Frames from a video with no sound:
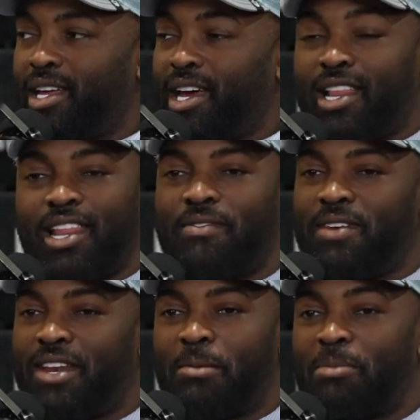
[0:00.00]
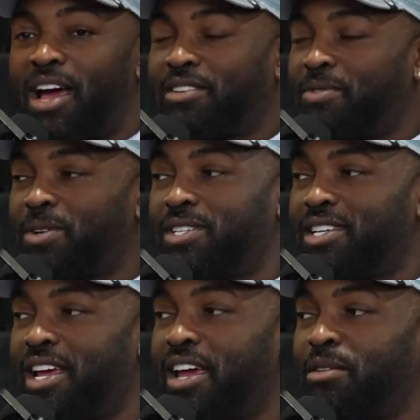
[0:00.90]
11 in the box
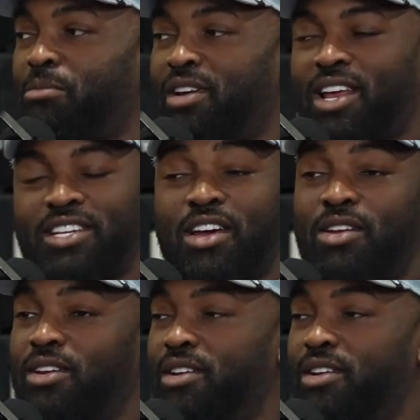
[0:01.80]
versus ass, bro. That's all you can do.